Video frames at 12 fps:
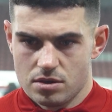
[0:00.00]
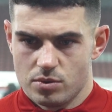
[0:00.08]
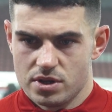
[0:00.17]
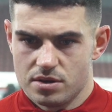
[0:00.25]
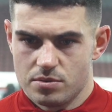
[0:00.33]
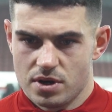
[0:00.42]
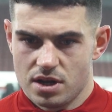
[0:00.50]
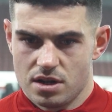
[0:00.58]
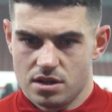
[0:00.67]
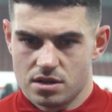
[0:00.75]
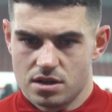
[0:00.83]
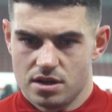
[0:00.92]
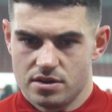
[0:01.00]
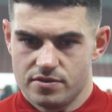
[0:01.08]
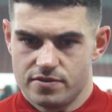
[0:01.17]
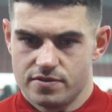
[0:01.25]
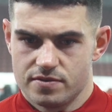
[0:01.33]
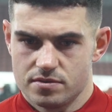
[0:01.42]
we did well kind of
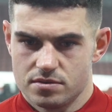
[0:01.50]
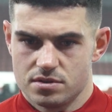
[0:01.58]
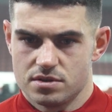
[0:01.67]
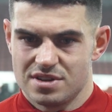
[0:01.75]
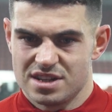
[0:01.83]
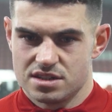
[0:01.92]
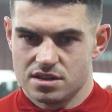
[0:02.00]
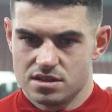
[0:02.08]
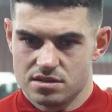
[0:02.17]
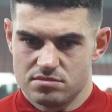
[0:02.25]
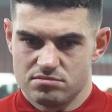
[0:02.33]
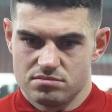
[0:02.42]
as a